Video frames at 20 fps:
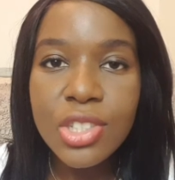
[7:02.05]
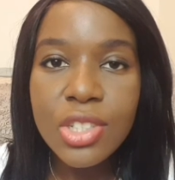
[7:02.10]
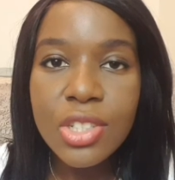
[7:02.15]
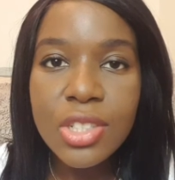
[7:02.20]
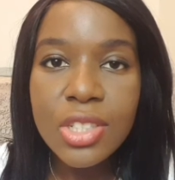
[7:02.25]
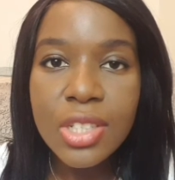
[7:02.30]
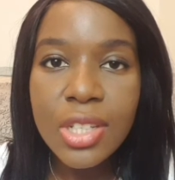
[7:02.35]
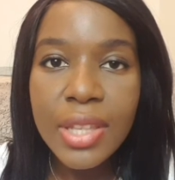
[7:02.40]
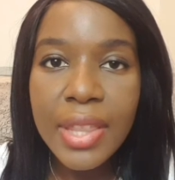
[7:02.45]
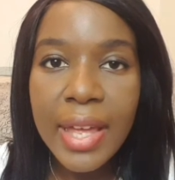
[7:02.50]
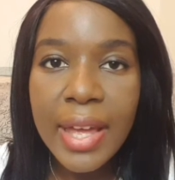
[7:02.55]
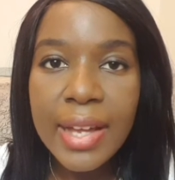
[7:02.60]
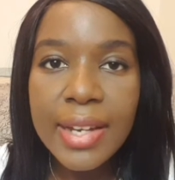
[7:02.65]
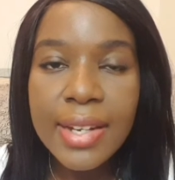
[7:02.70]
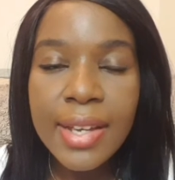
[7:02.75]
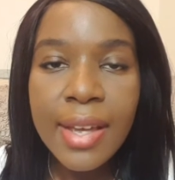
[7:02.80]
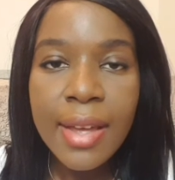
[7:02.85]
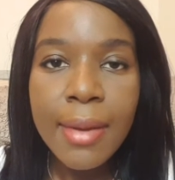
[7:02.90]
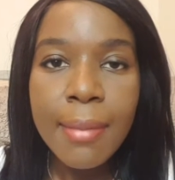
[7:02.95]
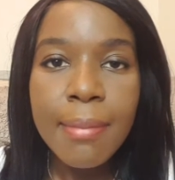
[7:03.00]
tutor
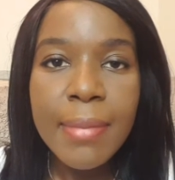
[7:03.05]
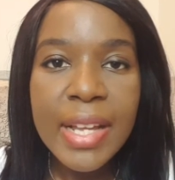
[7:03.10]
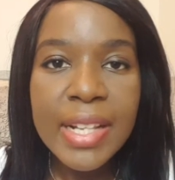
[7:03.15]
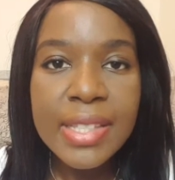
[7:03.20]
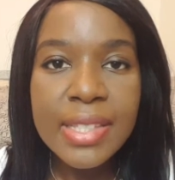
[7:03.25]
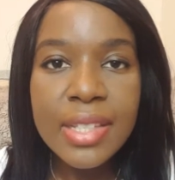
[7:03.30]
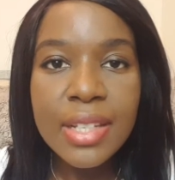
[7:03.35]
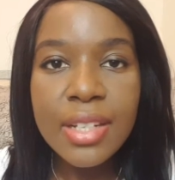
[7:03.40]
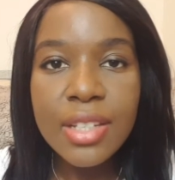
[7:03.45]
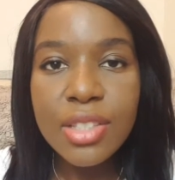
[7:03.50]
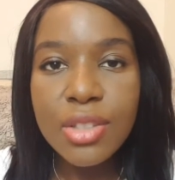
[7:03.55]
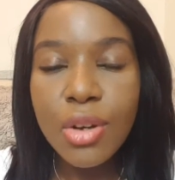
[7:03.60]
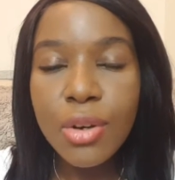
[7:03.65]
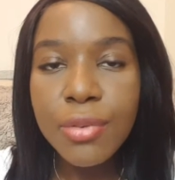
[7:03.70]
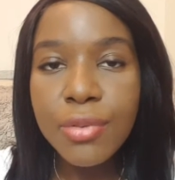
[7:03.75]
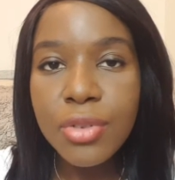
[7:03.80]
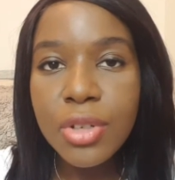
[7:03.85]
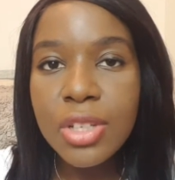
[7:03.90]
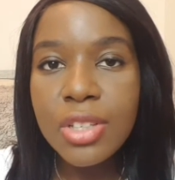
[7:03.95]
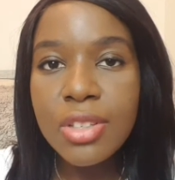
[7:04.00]
that medicine is
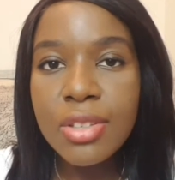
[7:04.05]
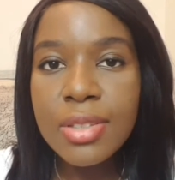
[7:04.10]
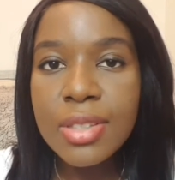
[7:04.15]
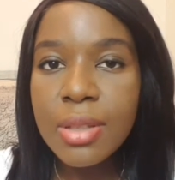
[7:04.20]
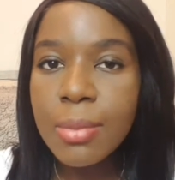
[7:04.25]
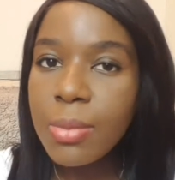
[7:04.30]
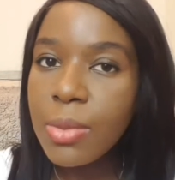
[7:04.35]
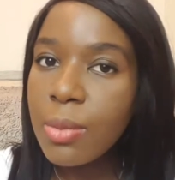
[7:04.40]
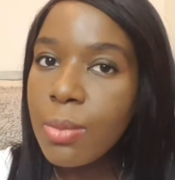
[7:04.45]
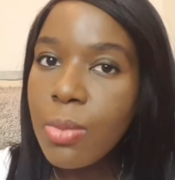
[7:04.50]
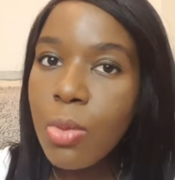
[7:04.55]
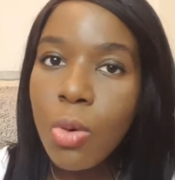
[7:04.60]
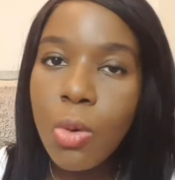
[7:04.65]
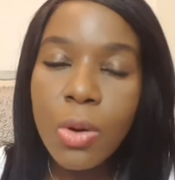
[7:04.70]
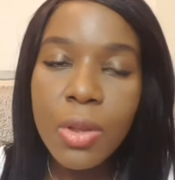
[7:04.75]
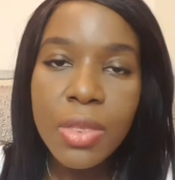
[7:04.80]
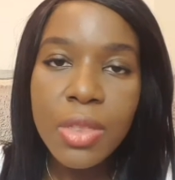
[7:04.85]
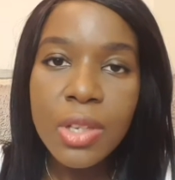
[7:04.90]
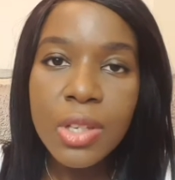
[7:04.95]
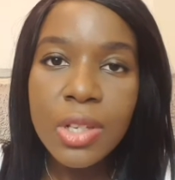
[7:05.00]
offering you something
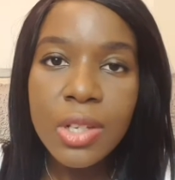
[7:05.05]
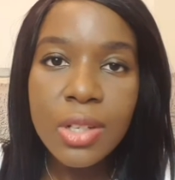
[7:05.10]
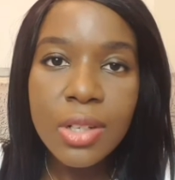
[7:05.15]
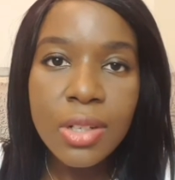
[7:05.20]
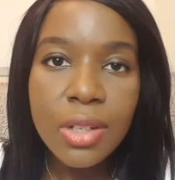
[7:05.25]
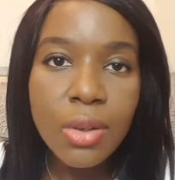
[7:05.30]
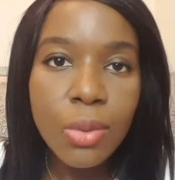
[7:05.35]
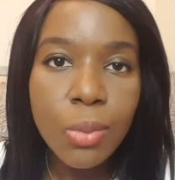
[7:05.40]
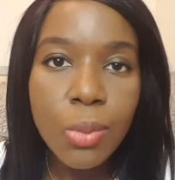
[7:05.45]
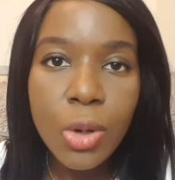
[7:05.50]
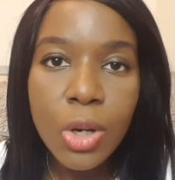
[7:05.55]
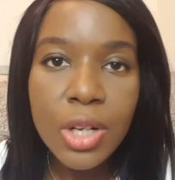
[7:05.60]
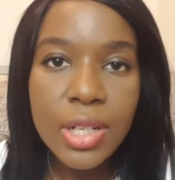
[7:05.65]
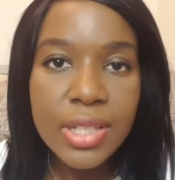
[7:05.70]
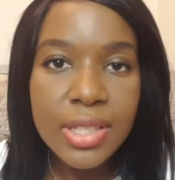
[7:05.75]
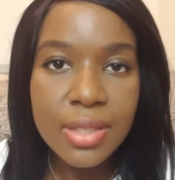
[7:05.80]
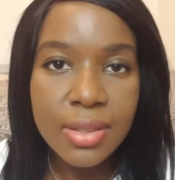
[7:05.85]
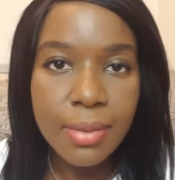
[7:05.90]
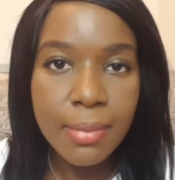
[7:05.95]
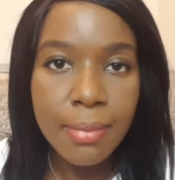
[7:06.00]
more than
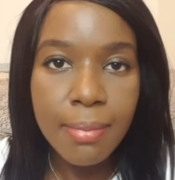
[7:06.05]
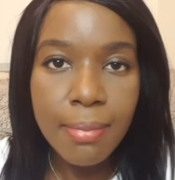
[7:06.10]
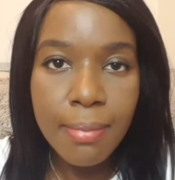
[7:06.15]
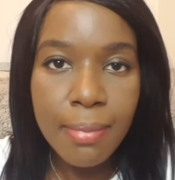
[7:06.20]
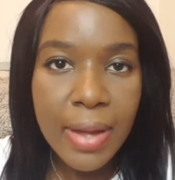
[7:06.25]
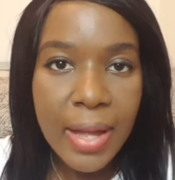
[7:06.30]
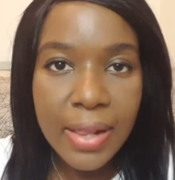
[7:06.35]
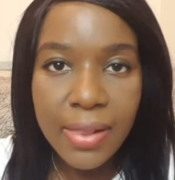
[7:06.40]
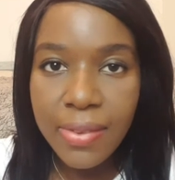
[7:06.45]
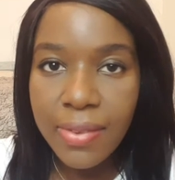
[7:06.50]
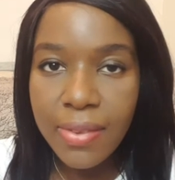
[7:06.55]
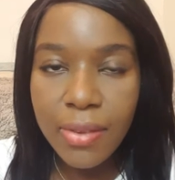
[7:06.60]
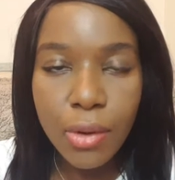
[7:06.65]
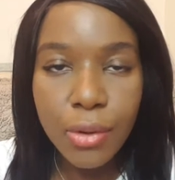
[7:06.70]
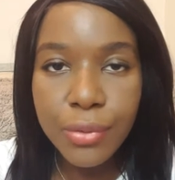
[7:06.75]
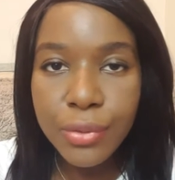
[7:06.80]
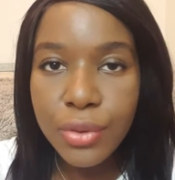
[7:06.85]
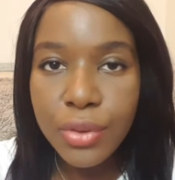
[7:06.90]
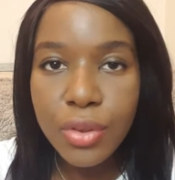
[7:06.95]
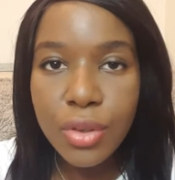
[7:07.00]
what maths
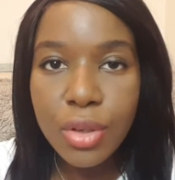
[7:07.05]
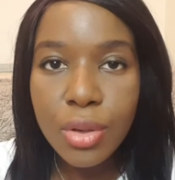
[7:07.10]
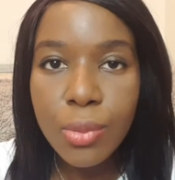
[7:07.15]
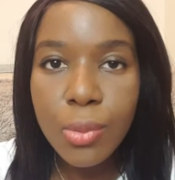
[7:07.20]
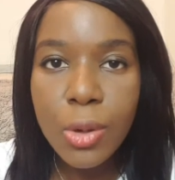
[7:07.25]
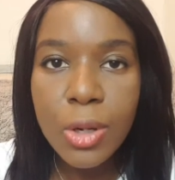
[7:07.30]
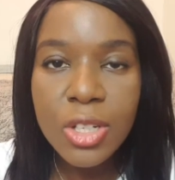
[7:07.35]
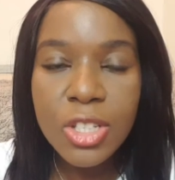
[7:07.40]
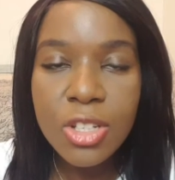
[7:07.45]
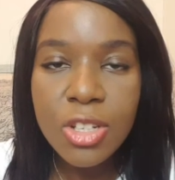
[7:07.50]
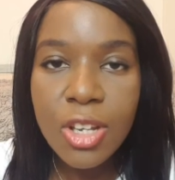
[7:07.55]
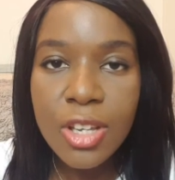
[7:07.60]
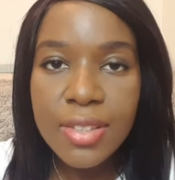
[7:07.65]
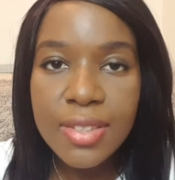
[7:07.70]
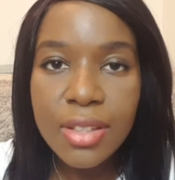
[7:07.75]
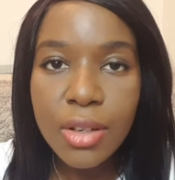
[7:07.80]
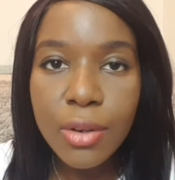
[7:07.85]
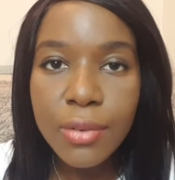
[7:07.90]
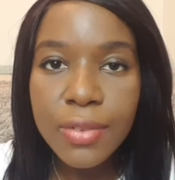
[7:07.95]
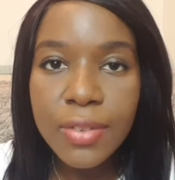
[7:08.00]
offers you or what
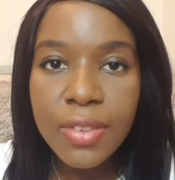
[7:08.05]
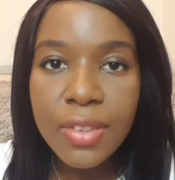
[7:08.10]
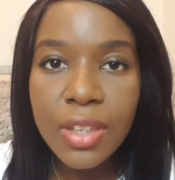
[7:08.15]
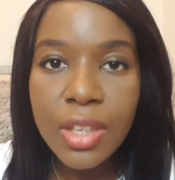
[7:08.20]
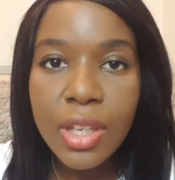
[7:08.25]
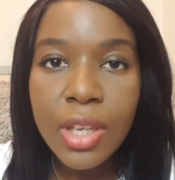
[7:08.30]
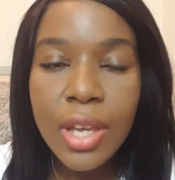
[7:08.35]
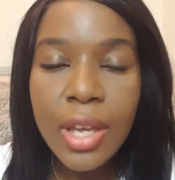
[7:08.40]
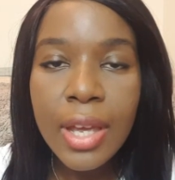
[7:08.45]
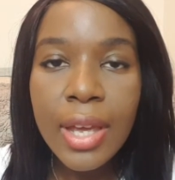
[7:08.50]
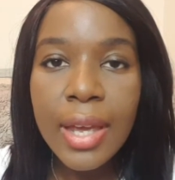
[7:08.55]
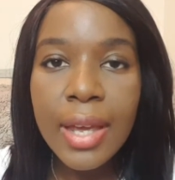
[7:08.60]
nursing offers you.